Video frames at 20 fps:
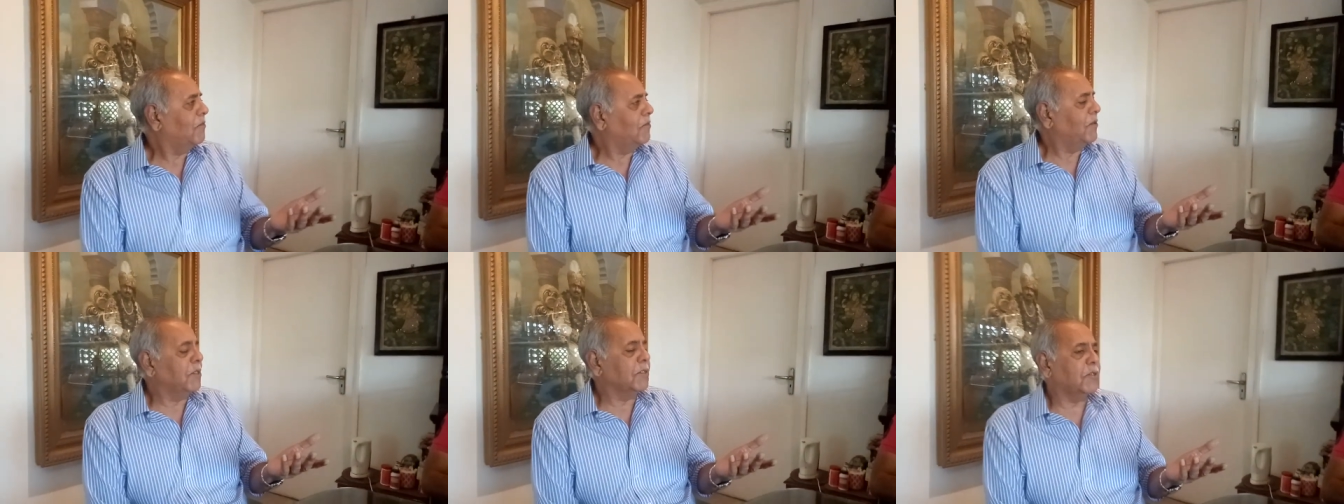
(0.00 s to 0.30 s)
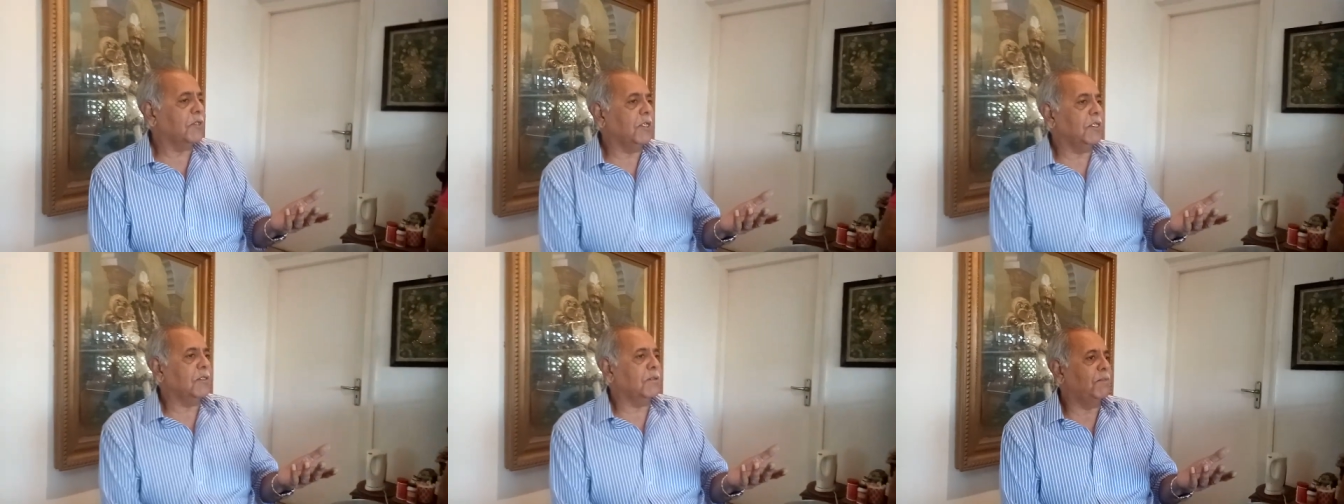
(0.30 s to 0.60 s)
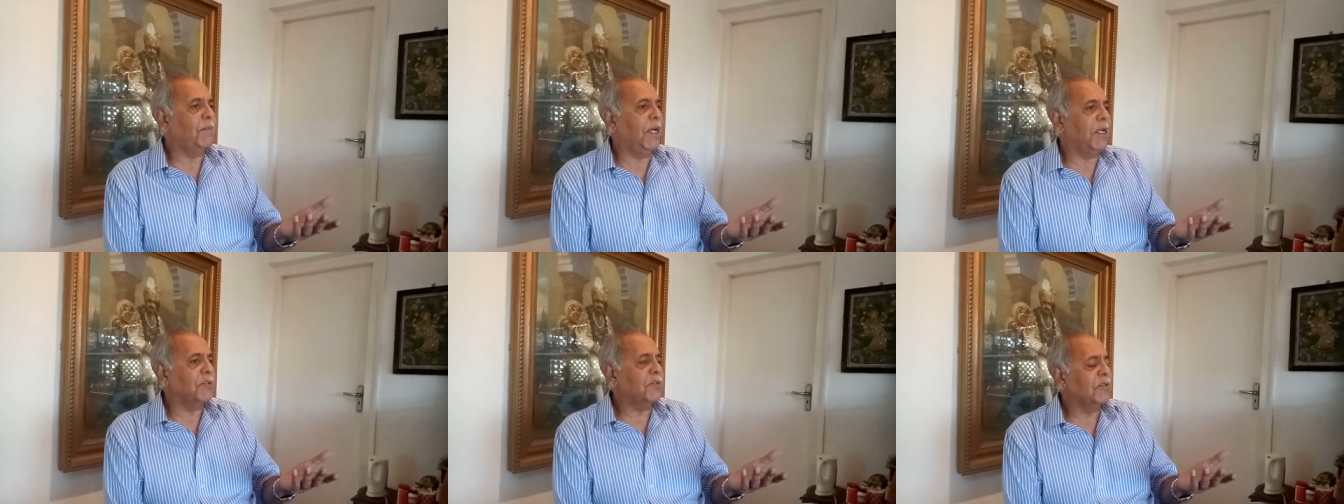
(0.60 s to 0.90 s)
the first
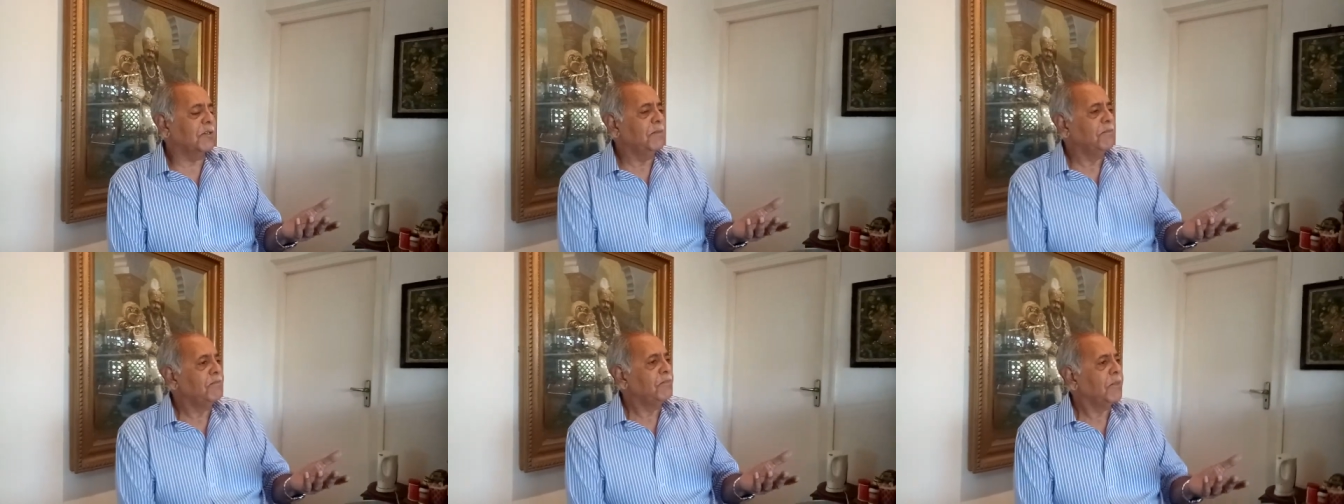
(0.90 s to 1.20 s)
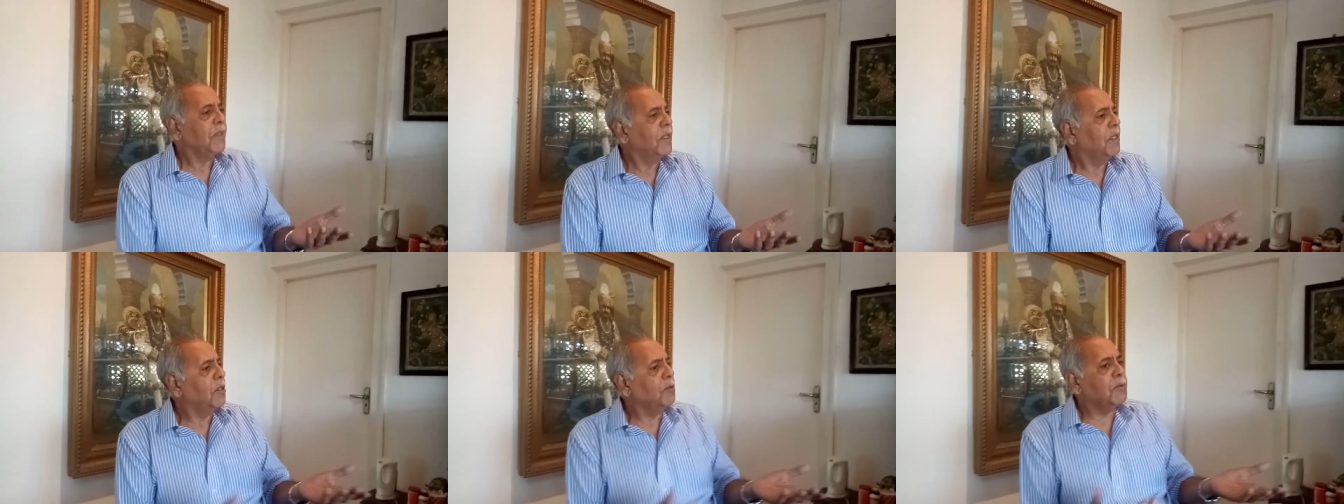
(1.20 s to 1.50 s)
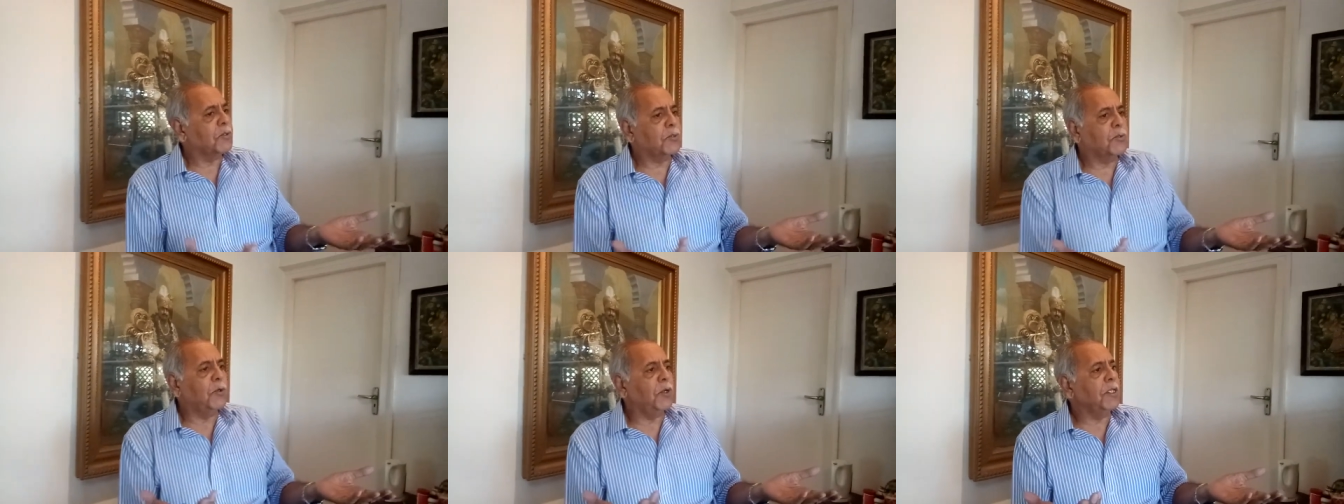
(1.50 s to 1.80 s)
test match he
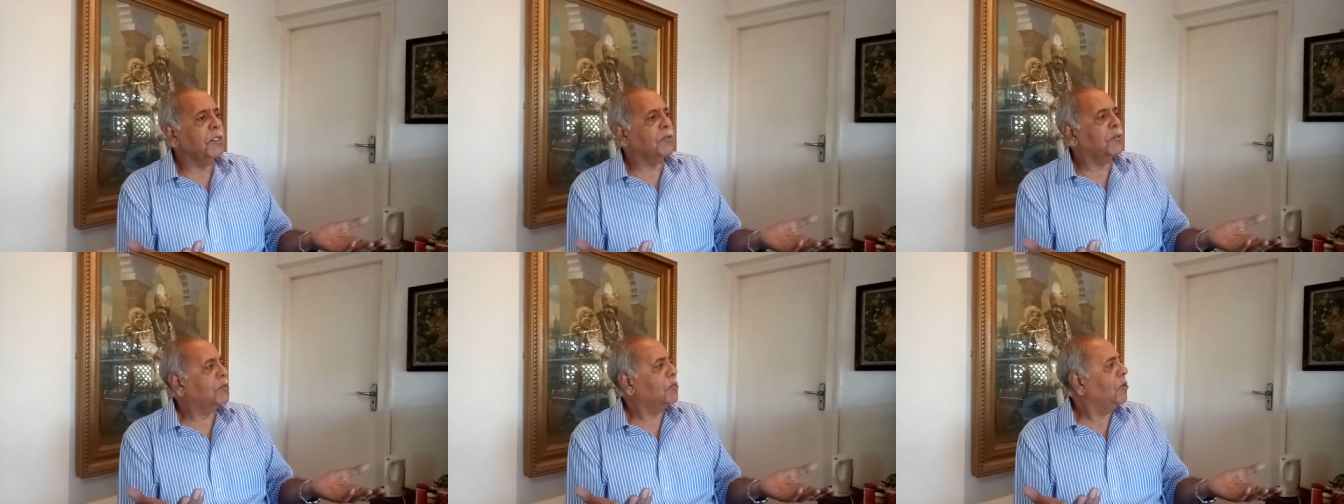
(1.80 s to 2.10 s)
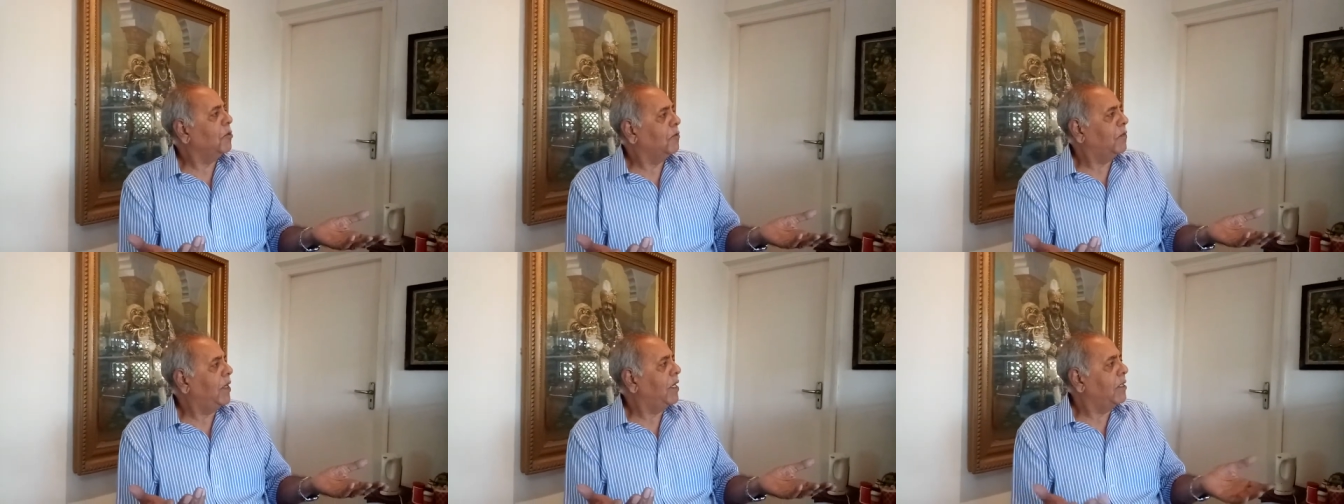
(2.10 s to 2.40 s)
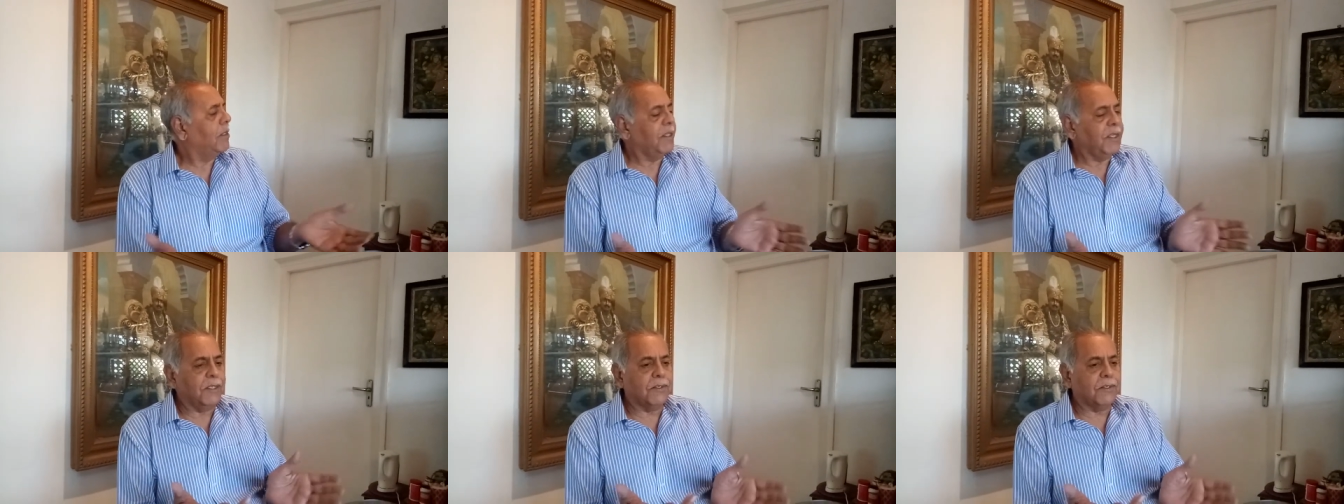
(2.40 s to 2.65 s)
was growing so well.